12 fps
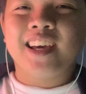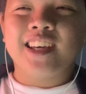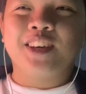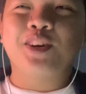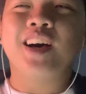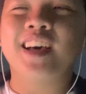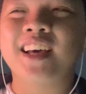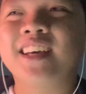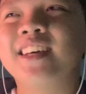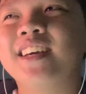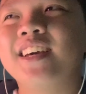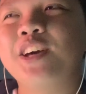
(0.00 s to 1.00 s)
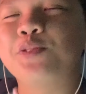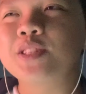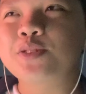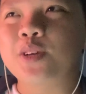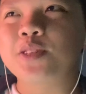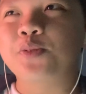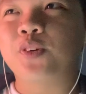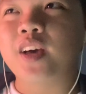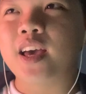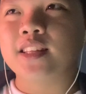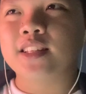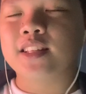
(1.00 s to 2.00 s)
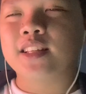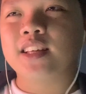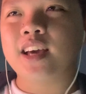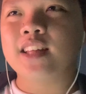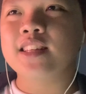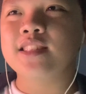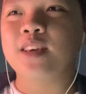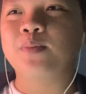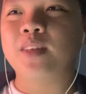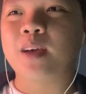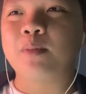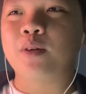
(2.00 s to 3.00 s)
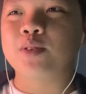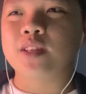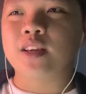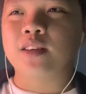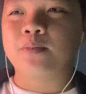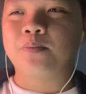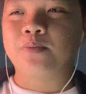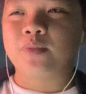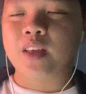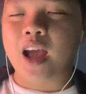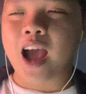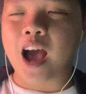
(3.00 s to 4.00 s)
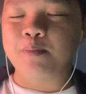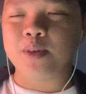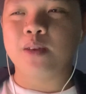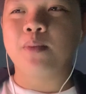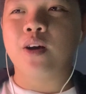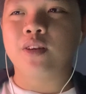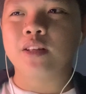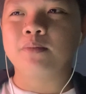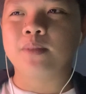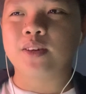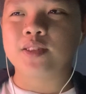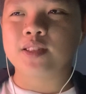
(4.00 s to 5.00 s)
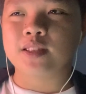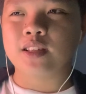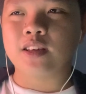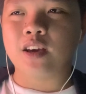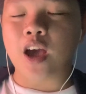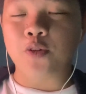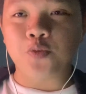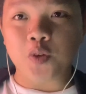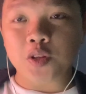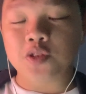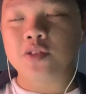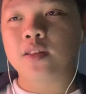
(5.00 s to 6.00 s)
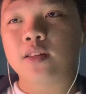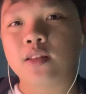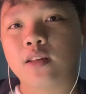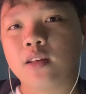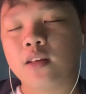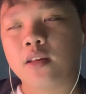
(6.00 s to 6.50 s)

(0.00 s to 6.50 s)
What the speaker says: it was stressful, and at the same time I was like happy about it because I finished it,